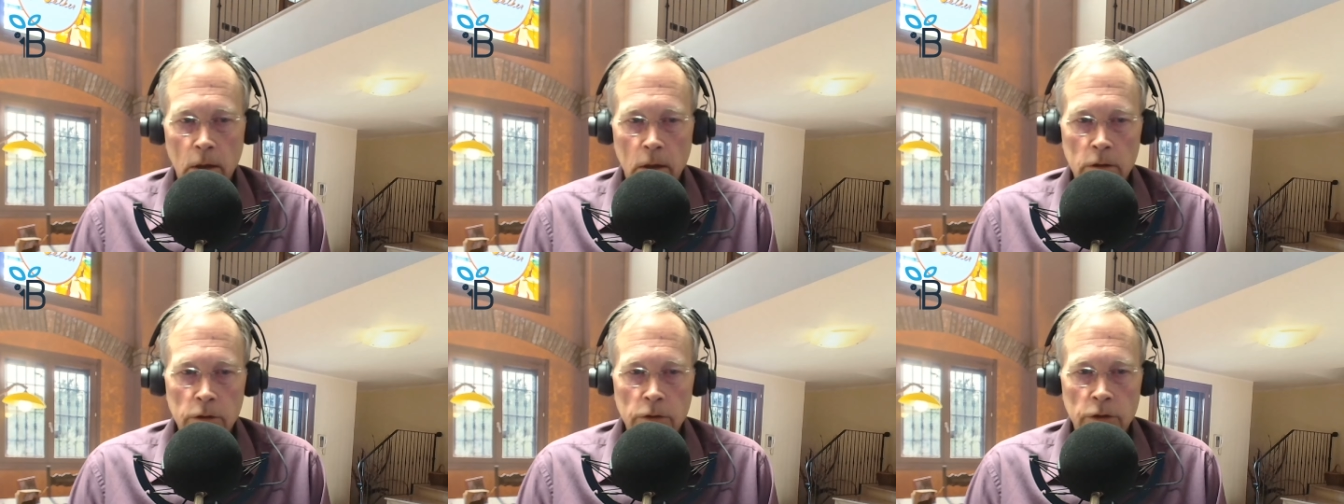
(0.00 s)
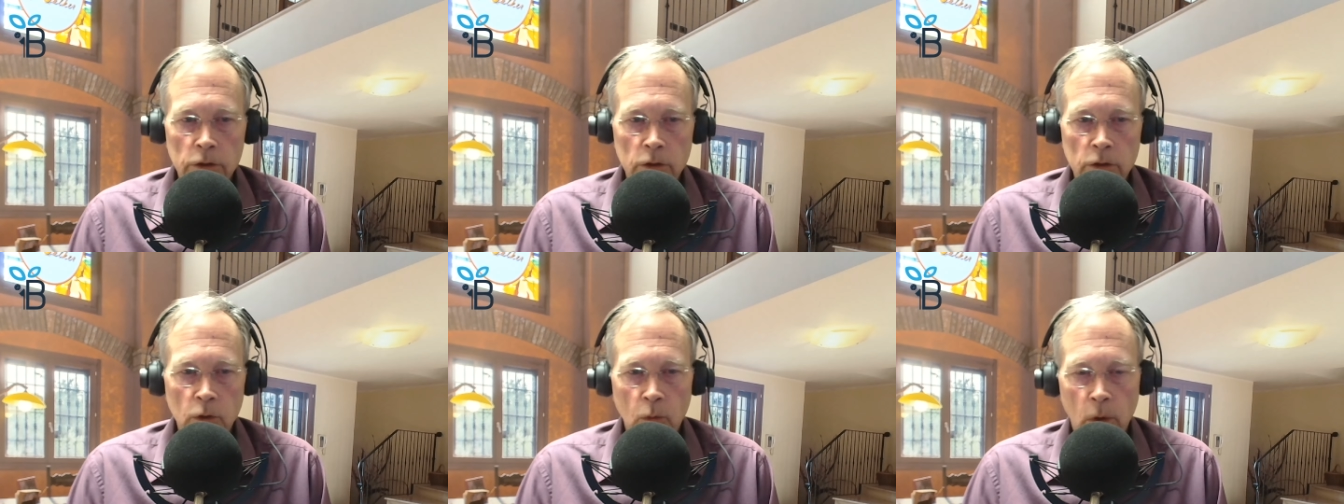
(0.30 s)
Do
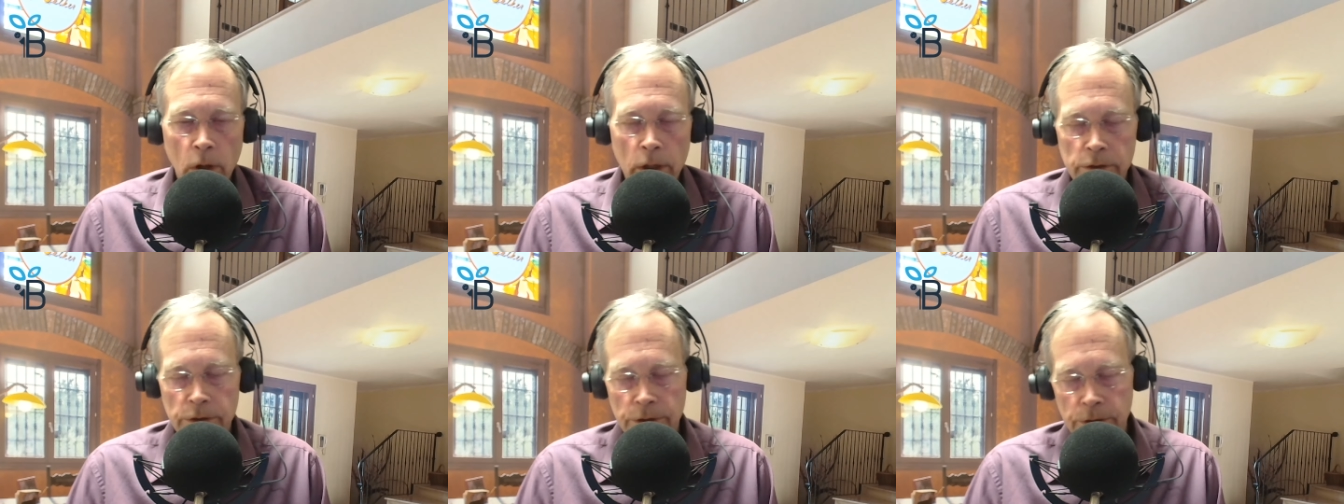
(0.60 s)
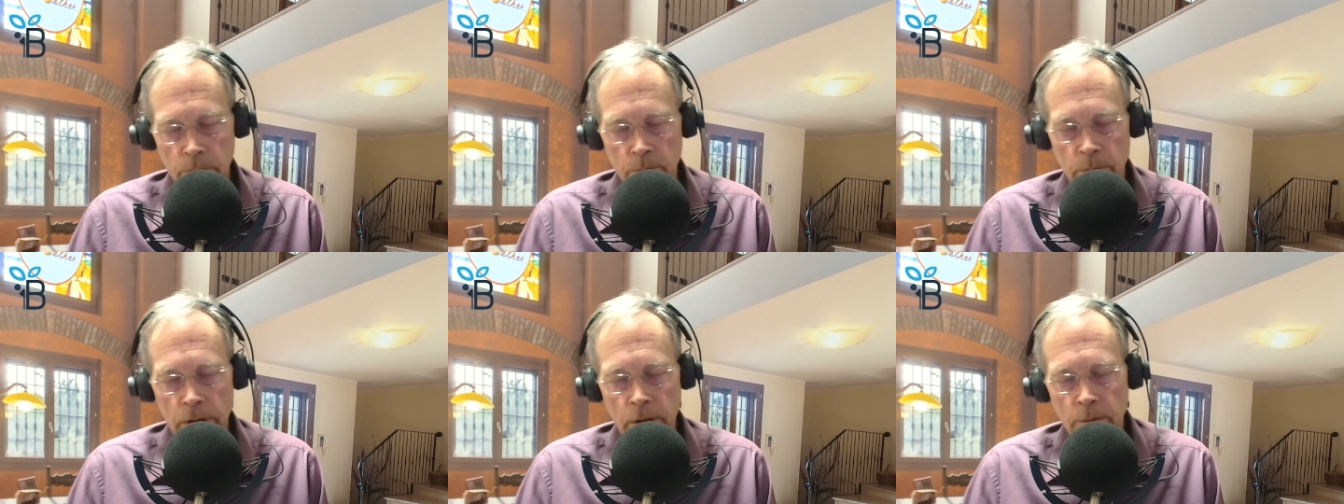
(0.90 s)
you want to
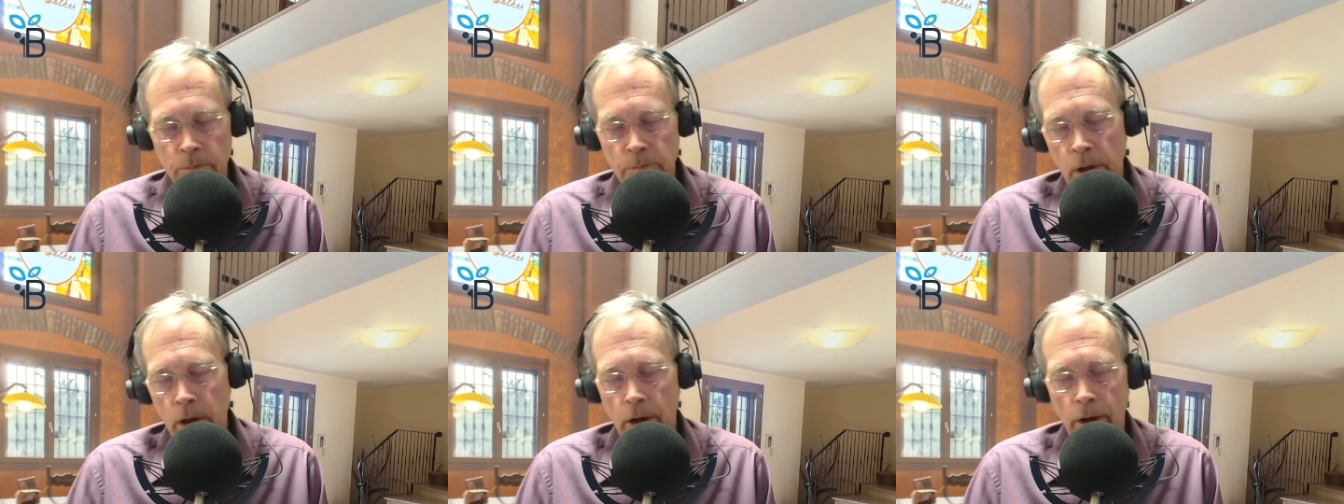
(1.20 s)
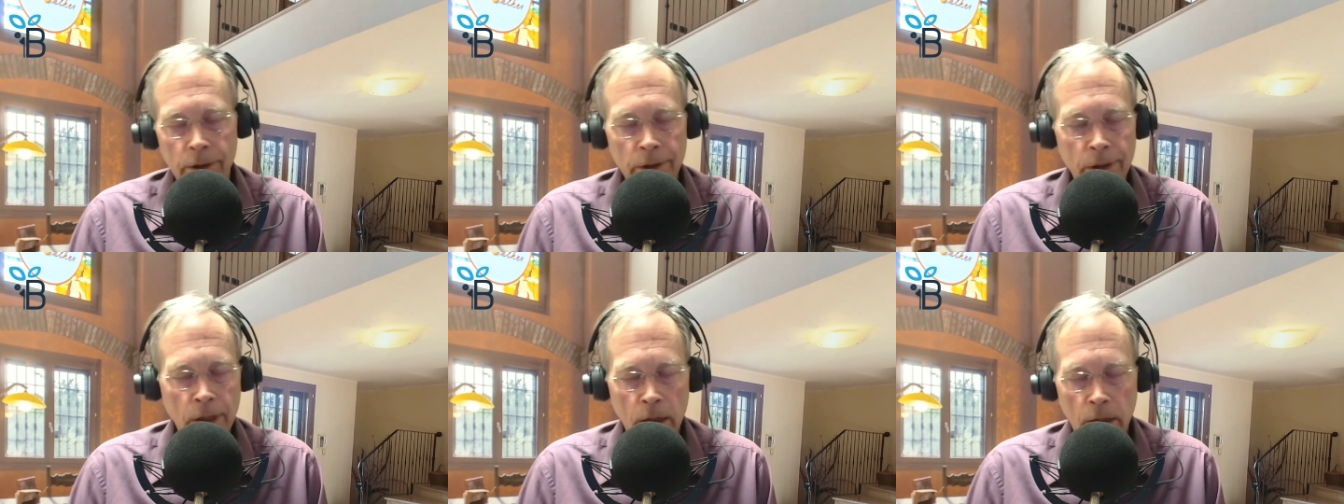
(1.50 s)
be
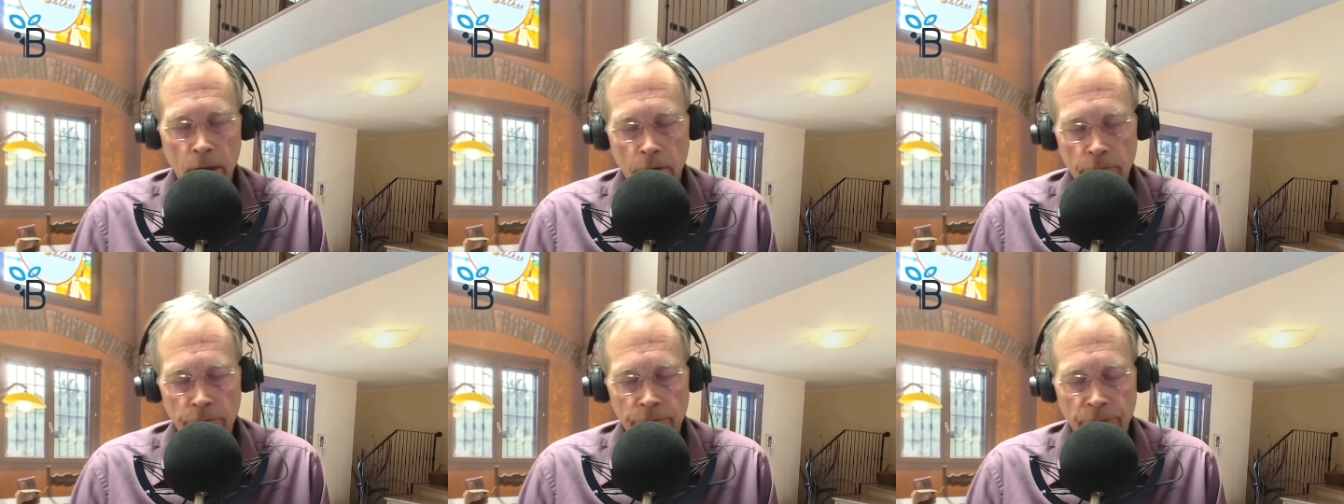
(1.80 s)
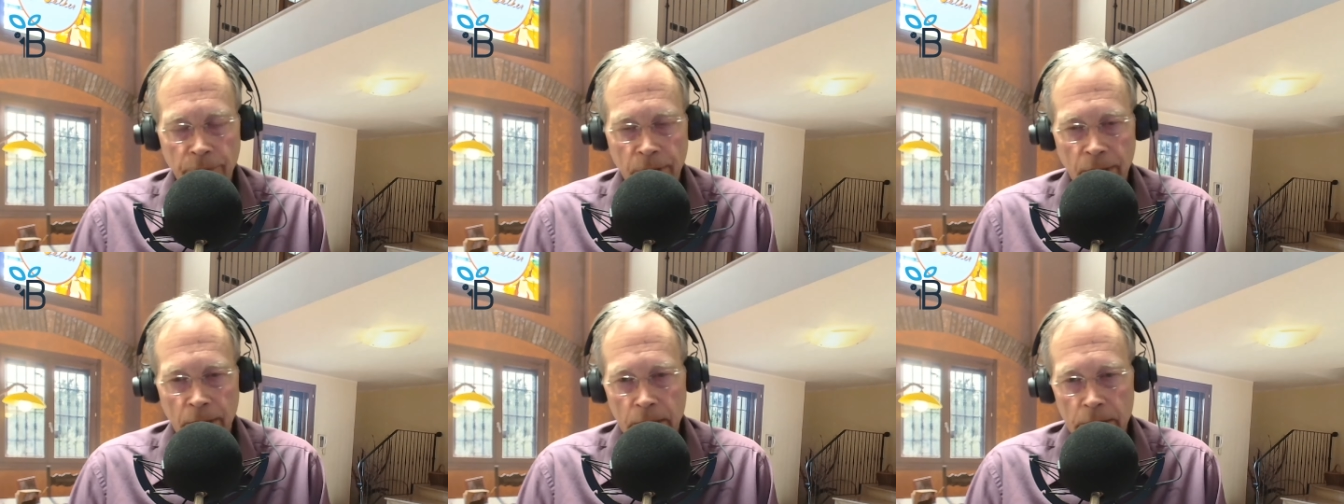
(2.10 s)
part of
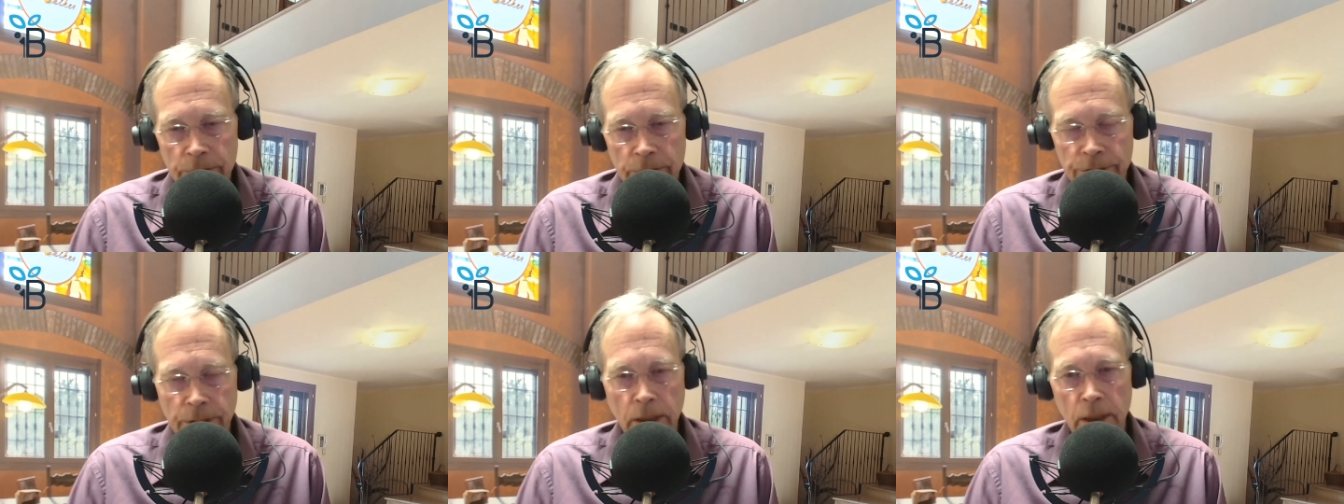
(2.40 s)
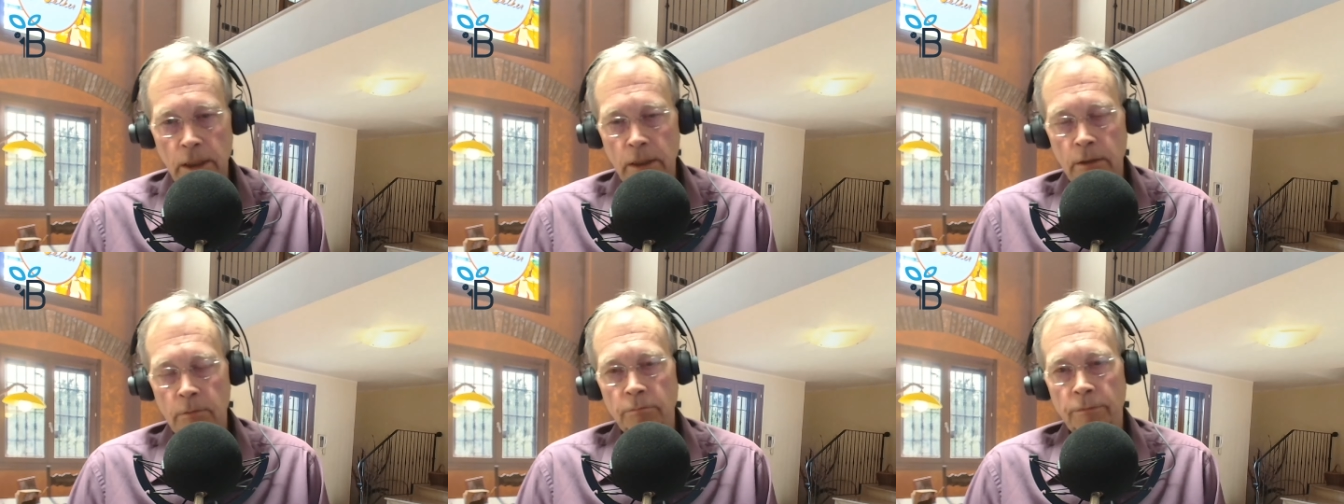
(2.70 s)
a
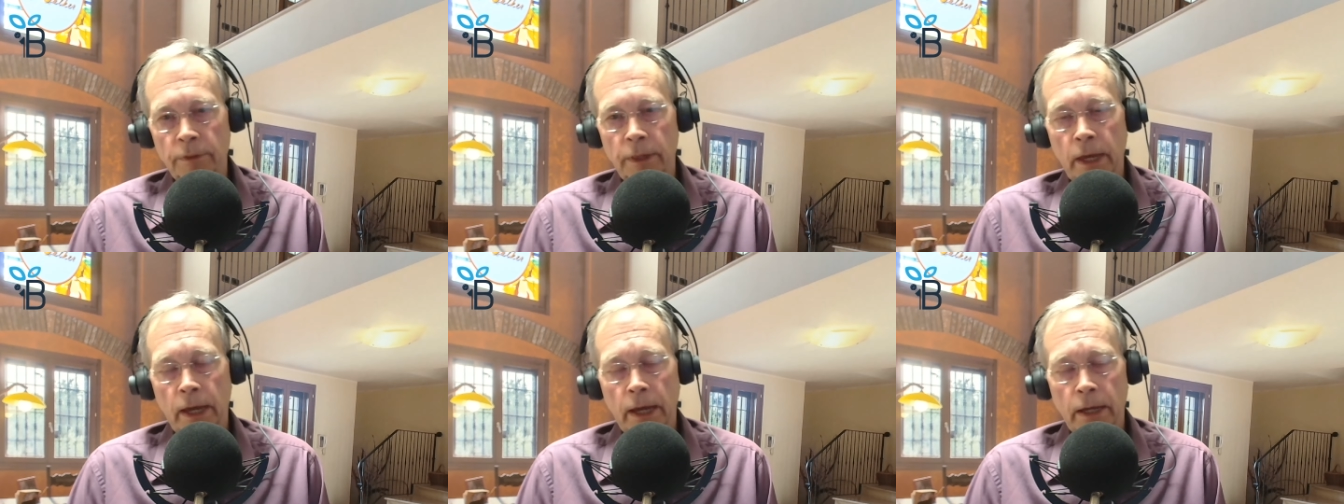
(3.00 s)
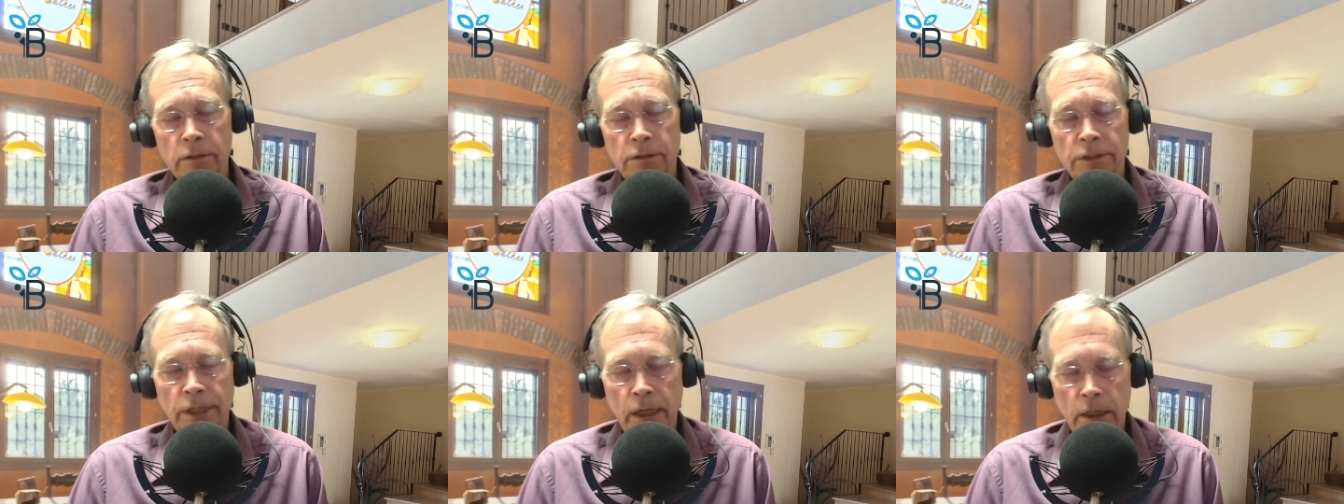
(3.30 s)
team
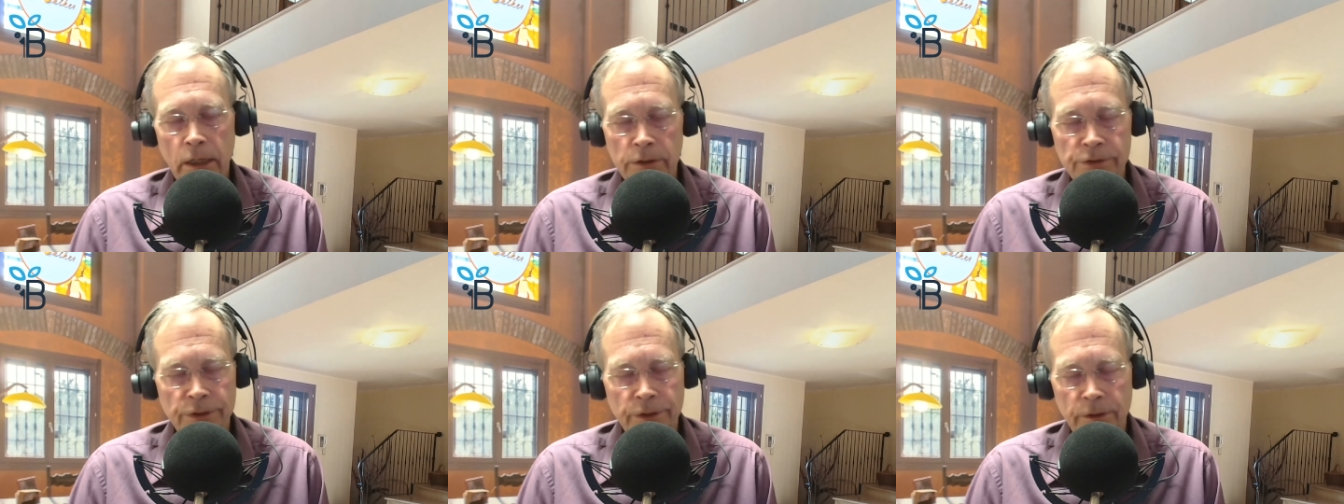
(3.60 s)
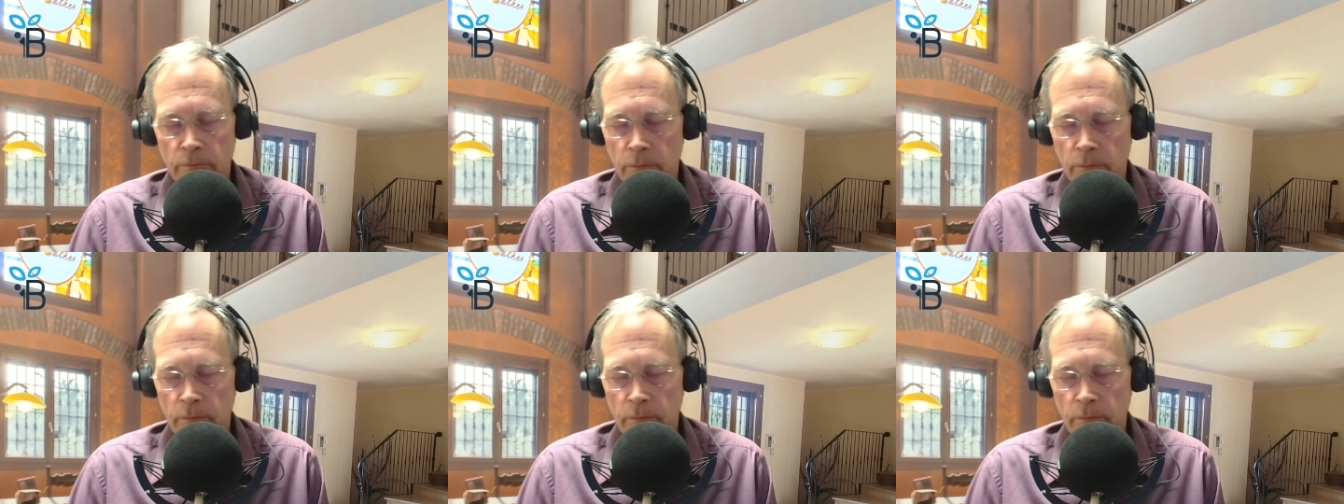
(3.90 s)
that takes